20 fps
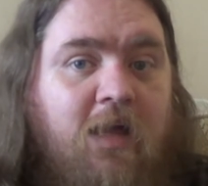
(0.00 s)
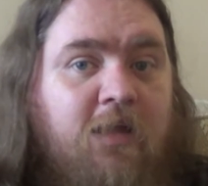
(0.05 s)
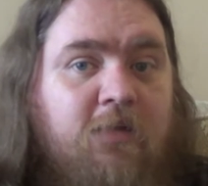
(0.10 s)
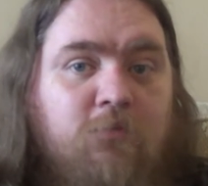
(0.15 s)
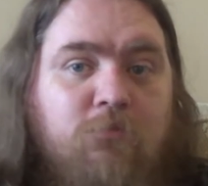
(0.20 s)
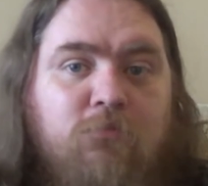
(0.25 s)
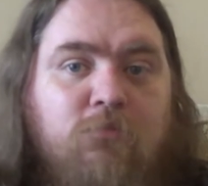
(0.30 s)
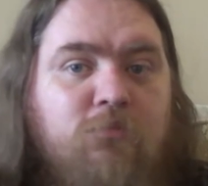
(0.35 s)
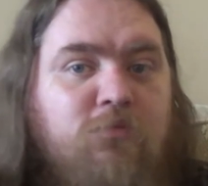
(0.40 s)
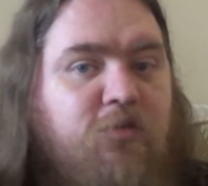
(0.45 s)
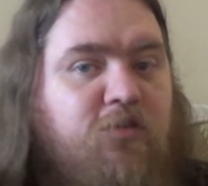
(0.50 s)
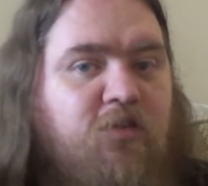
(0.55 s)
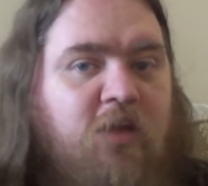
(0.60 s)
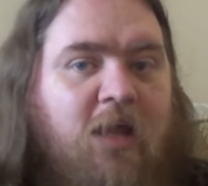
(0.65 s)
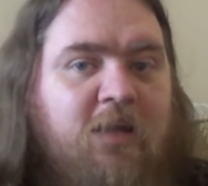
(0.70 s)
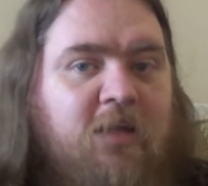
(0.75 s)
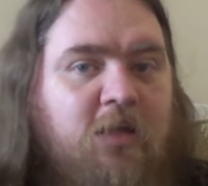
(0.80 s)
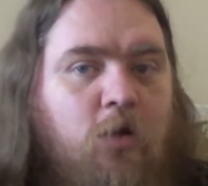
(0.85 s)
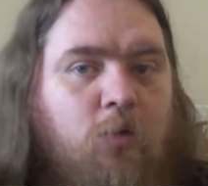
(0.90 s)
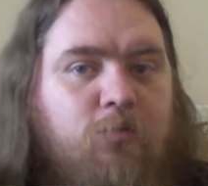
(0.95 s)
and
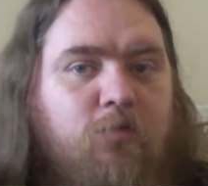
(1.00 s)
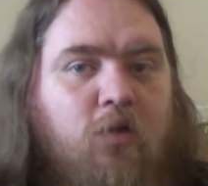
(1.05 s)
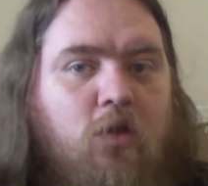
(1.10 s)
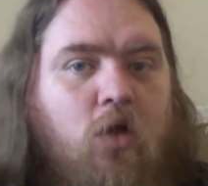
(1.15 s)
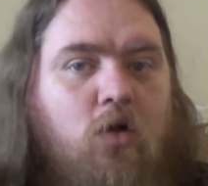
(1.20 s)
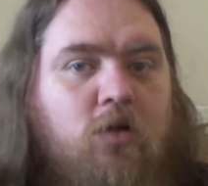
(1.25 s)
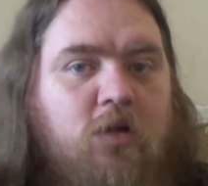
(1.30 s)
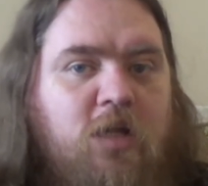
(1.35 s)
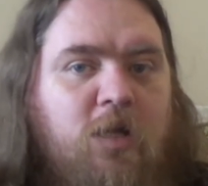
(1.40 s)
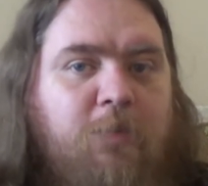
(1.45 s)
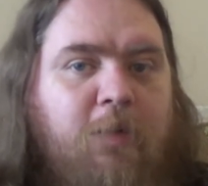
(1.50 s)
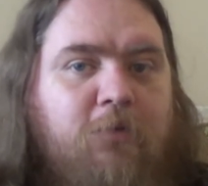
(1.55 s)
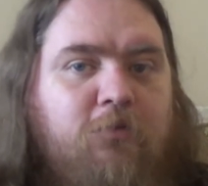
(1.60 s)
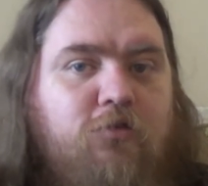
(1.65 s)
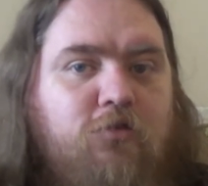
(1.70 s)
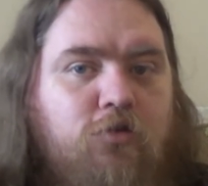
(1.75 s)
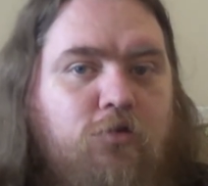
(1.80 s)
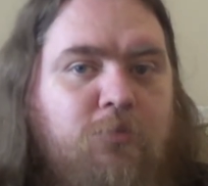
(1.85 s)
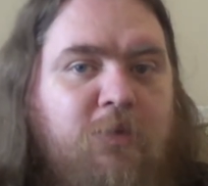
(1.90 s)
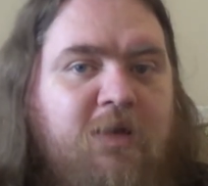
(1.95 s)
standing up for longer than about
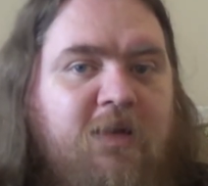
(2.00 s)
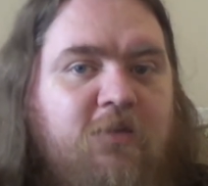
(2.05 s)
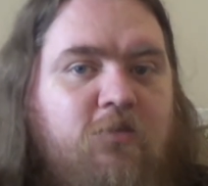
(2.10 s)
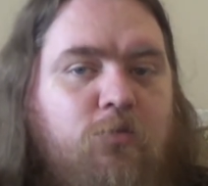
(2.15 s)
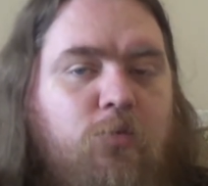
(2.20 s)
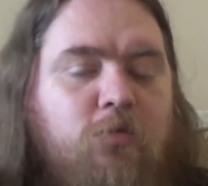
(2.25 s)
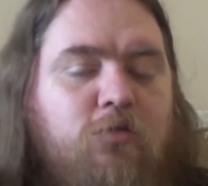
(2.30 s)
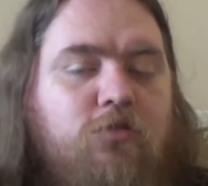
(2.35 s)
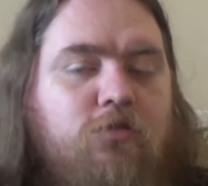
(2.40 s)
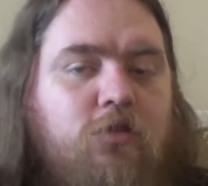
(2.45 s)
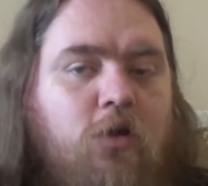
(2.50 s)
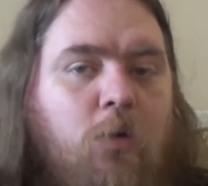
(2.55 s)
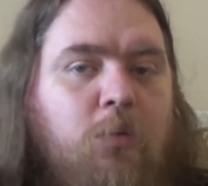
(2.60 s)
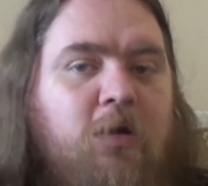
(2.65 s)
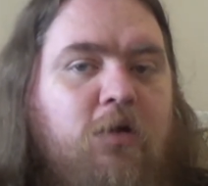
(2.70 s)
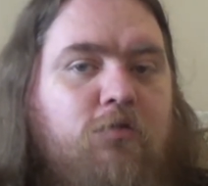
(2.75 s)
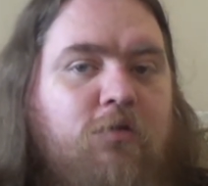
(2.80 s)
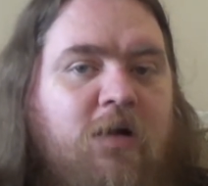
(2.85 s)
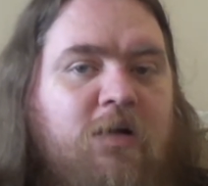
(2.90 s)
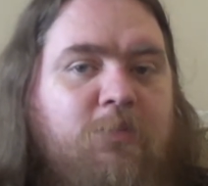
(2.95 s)
2 minutes was so
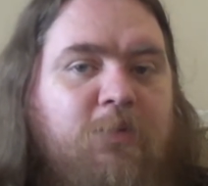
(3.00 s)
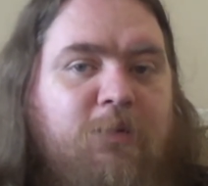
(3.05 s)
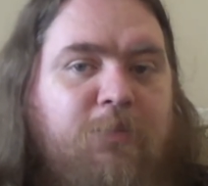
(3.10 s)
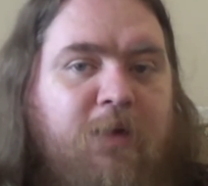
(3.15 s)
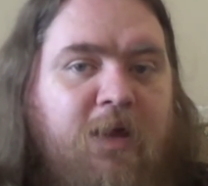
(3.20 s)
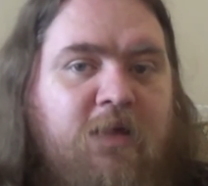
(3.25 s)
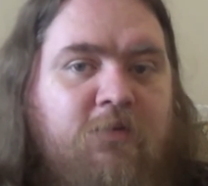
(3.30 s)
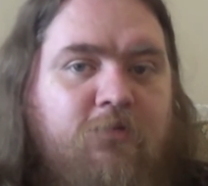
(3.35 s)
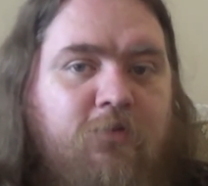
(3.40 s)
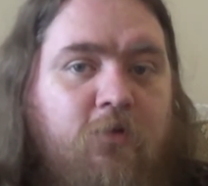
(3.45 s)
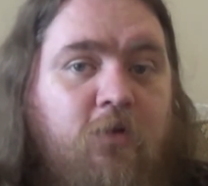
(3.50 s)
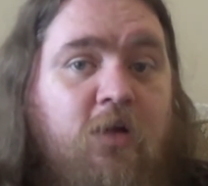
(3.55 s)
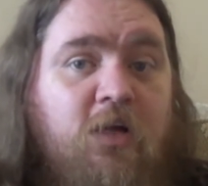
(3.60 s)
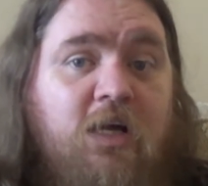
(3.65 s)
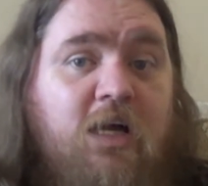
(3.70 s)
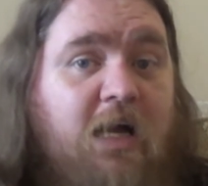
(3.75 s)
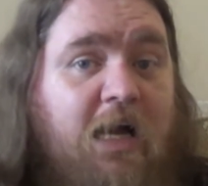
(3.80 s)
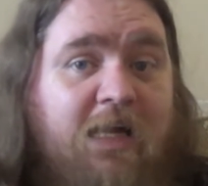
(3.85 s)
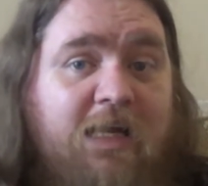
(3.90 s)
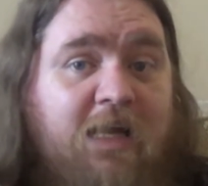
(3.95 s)
incredibly painful,
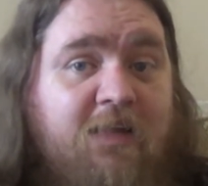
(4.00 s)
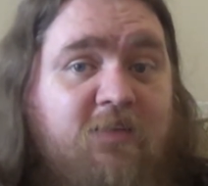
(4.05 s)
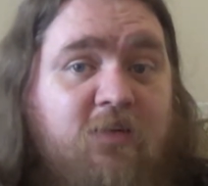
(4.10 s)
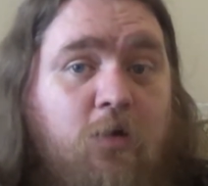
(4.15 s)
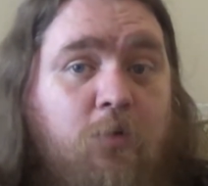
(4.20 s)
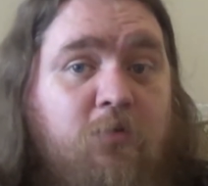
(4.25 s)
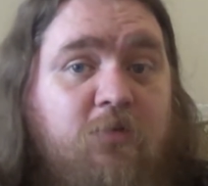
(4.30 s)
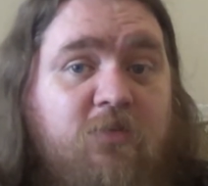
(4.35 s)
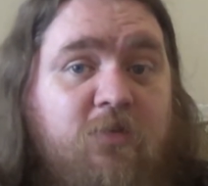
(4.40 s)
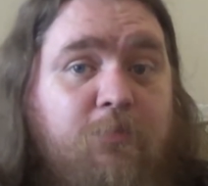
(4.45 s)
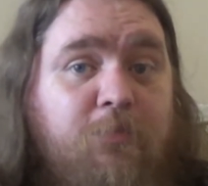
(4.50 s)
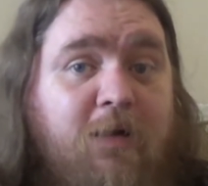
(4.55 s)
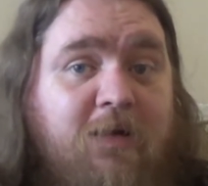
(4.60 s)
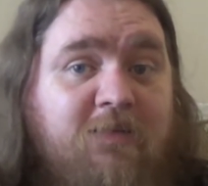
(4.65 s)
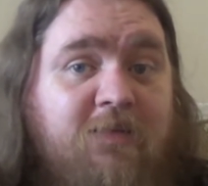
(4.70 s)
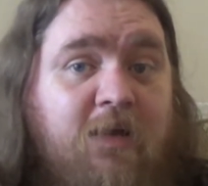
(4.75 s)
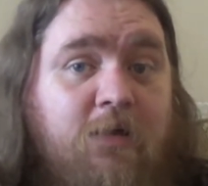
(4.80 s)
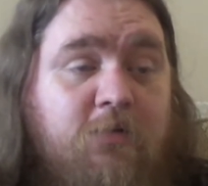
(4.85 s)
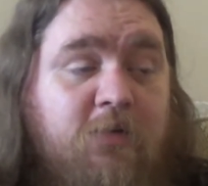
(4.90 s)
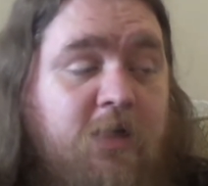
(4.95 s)
I had to go and sit
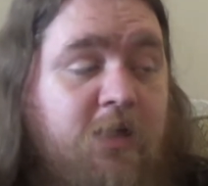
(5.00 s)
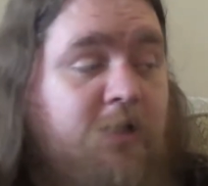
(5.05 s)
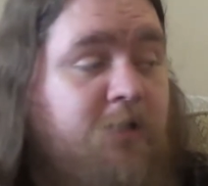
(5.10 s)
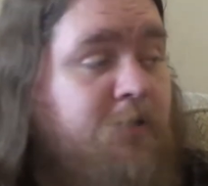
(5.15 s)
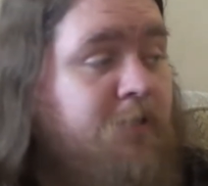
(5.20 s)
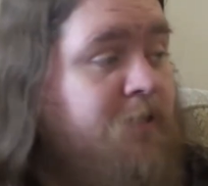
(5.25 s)
back down again.